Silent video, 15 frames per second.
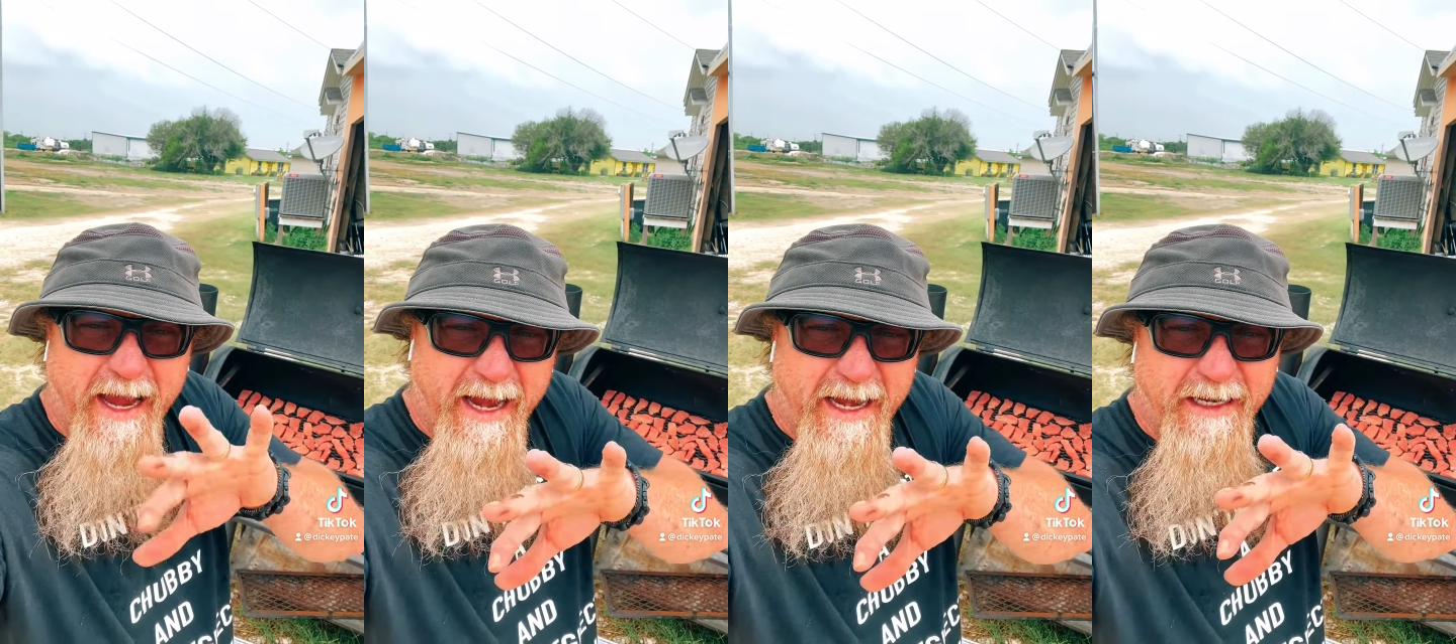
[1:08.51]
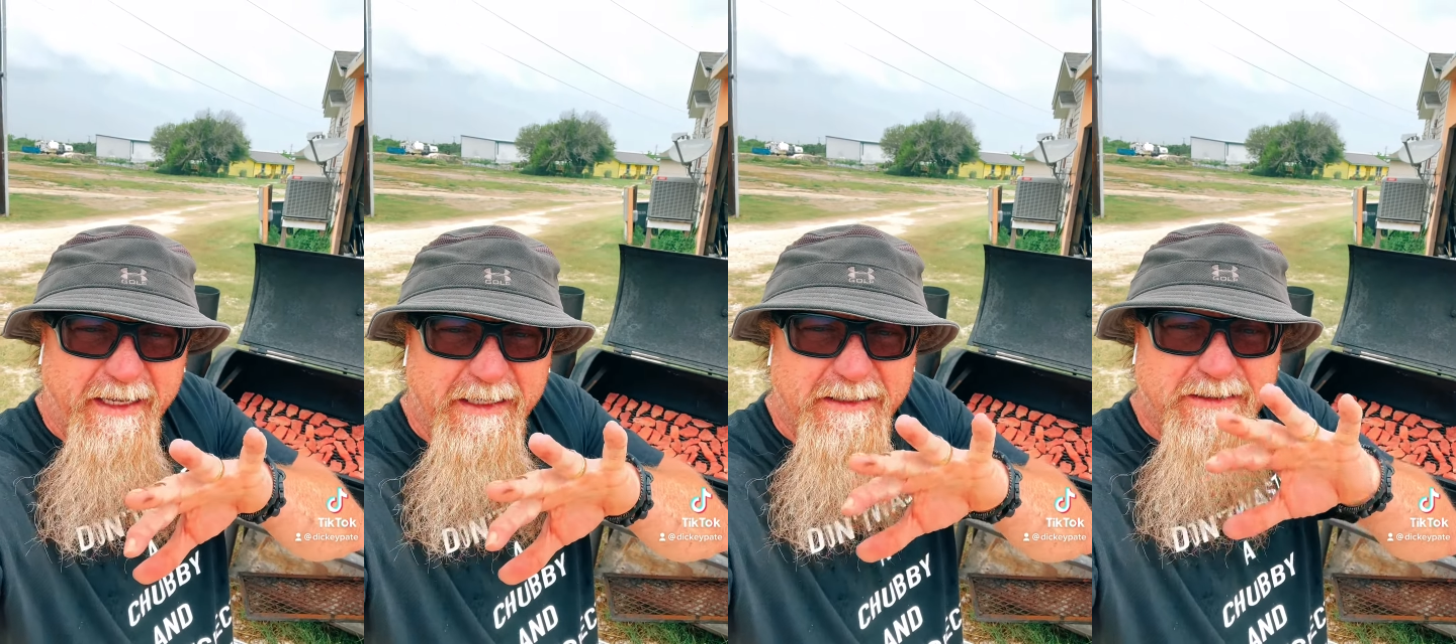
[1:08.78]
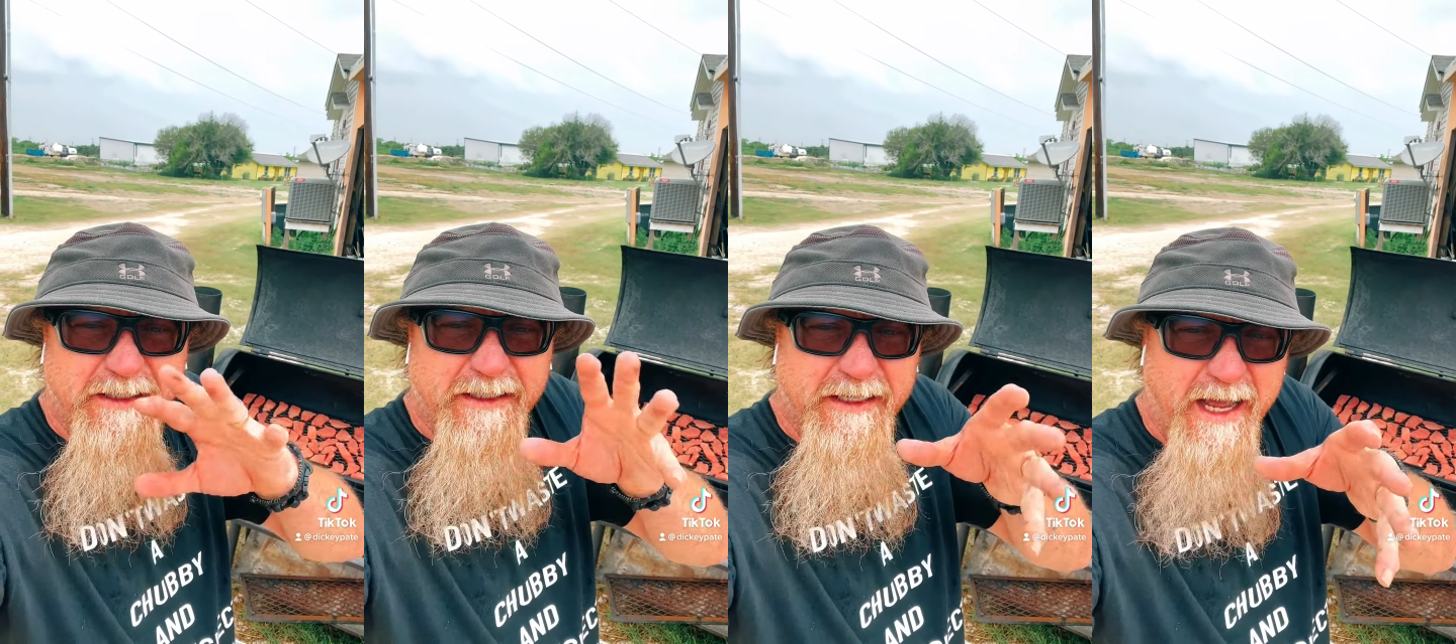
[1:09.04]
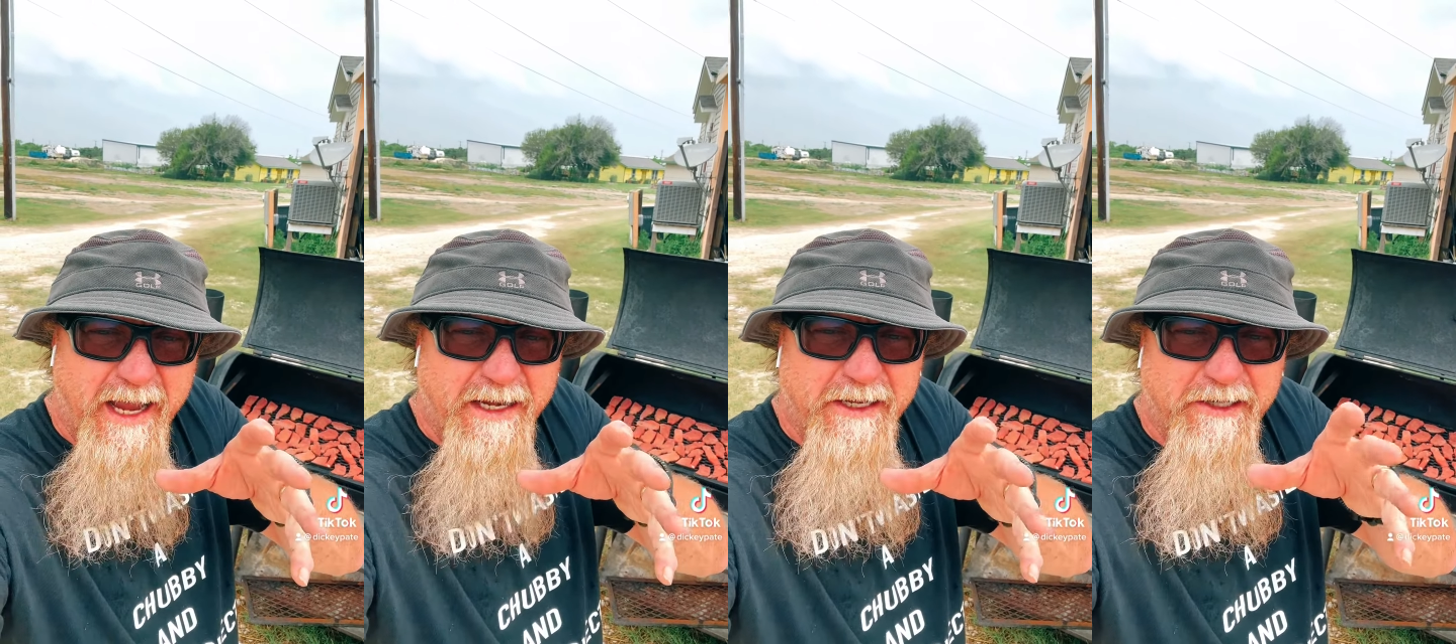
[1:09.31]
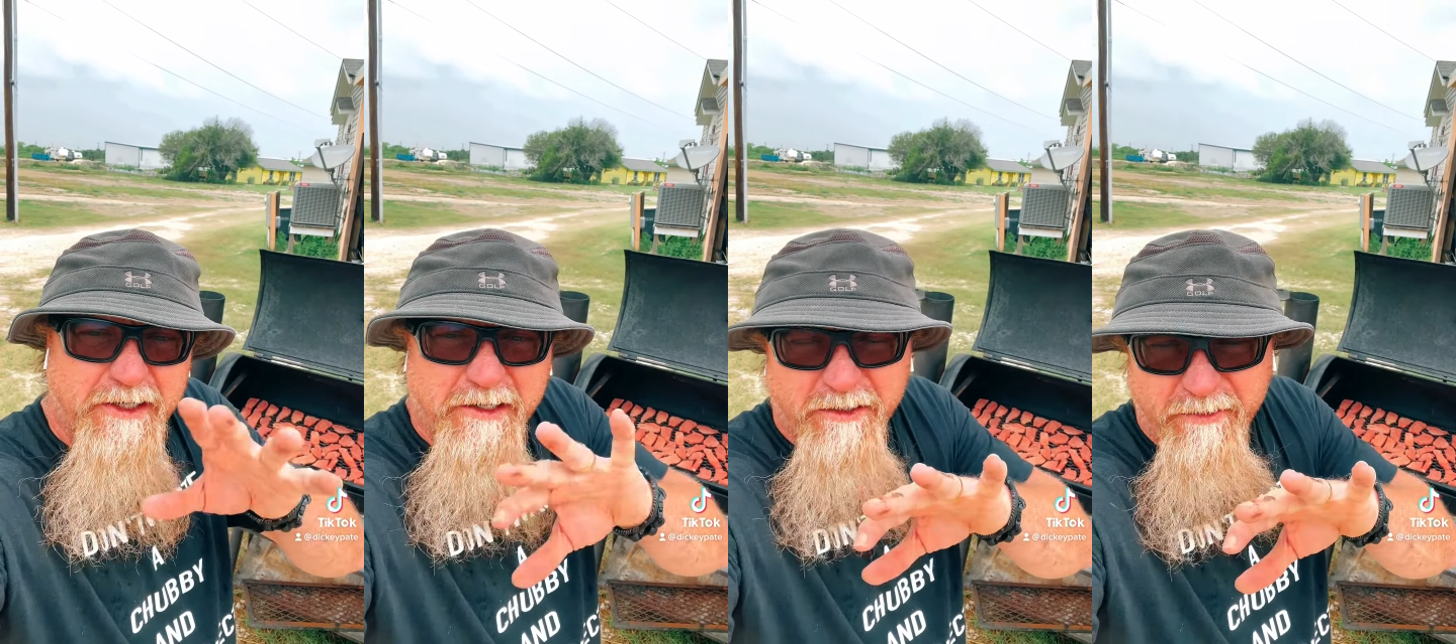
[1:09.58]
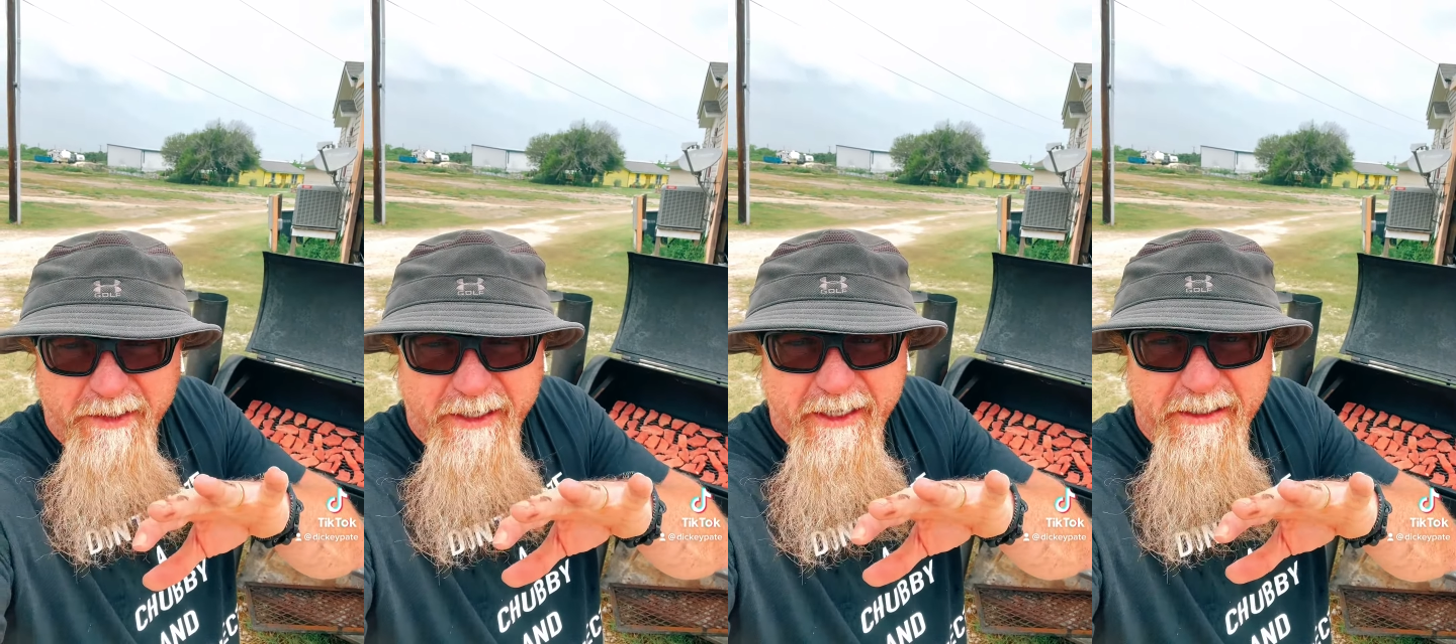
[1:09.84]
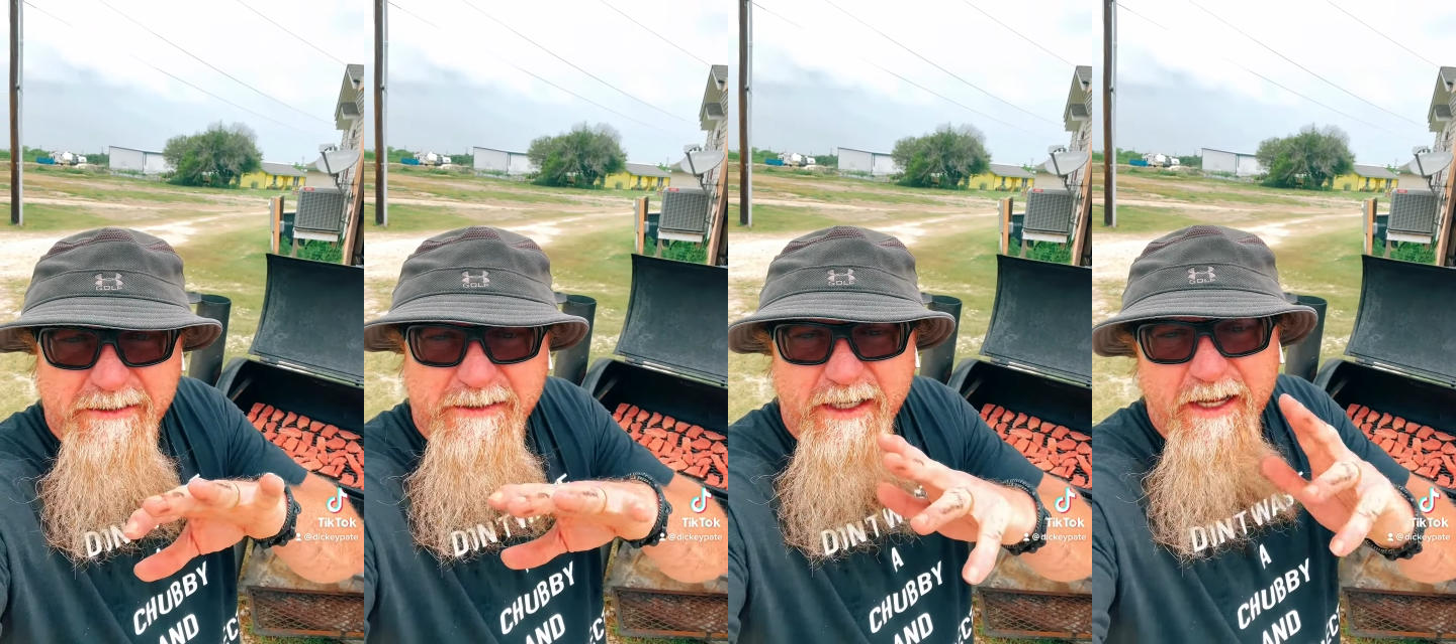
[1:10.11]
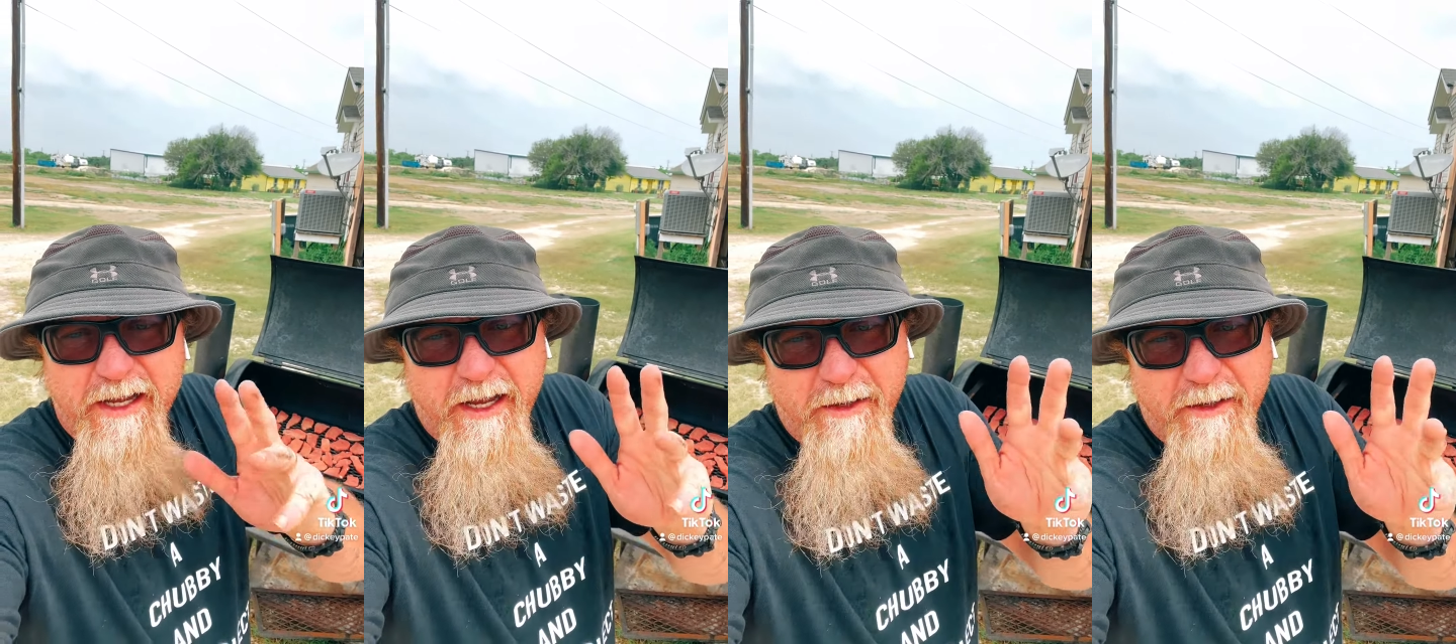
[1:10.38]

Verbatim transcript: 80 to 90 degrees.